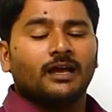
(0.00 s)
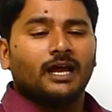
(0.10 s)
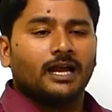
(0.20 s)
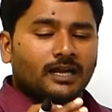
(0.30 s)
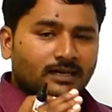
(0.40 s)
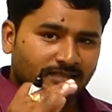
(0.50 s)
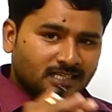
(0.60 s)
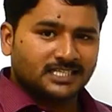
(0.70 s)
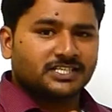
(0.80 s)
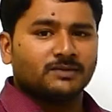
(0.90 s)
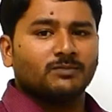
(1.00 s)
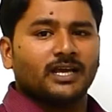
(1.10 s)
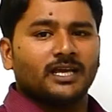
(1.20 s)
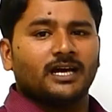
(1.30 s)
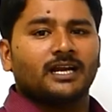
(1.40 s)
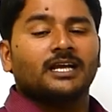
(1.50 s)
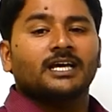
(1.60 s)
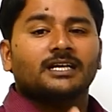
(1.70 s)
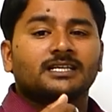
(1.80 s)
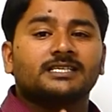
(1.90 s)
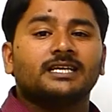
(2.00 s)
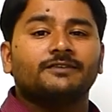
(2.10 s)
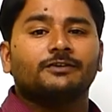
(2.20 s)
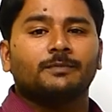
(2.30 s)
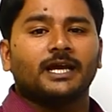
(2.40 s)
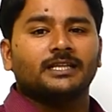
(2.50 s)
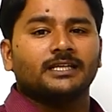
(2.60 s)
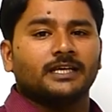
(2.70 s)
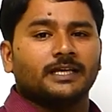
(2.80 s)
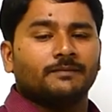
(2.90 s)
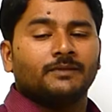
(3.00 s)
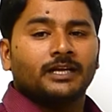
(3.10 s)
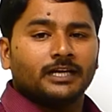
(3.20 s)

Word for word: and these stimuli are received by the